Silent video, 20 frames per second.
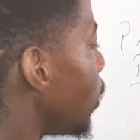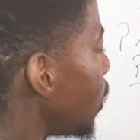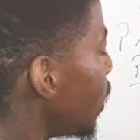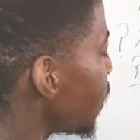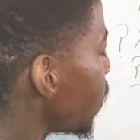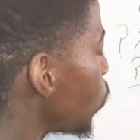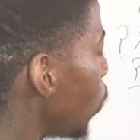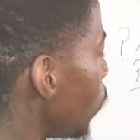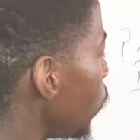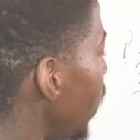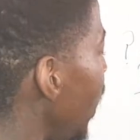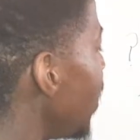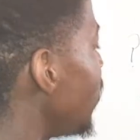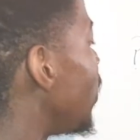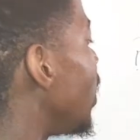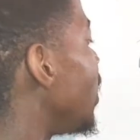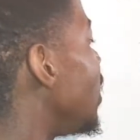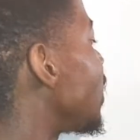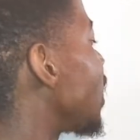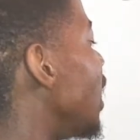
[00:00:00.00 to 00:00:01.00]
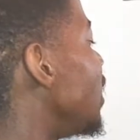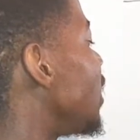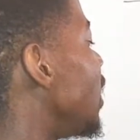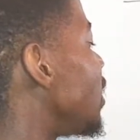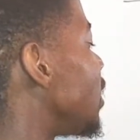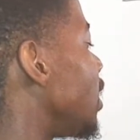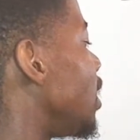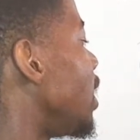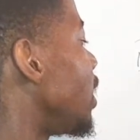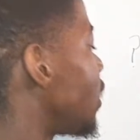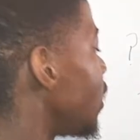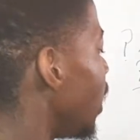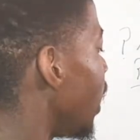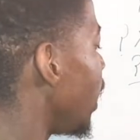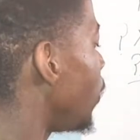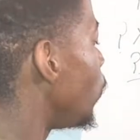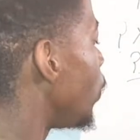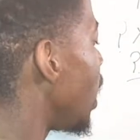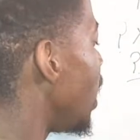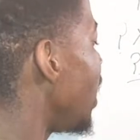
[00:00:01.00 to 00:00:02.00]
This is what we have. This cancels this,
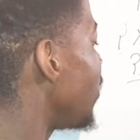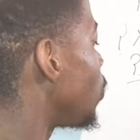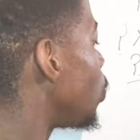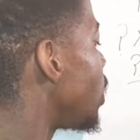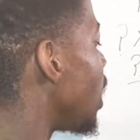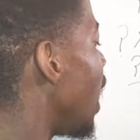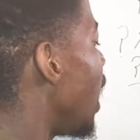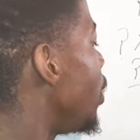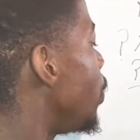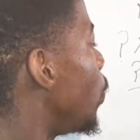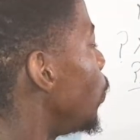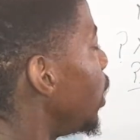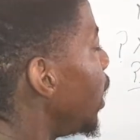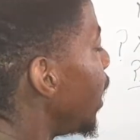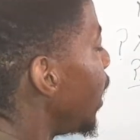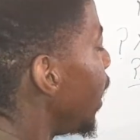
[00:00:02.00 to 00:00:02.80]
and we are left with the unknown.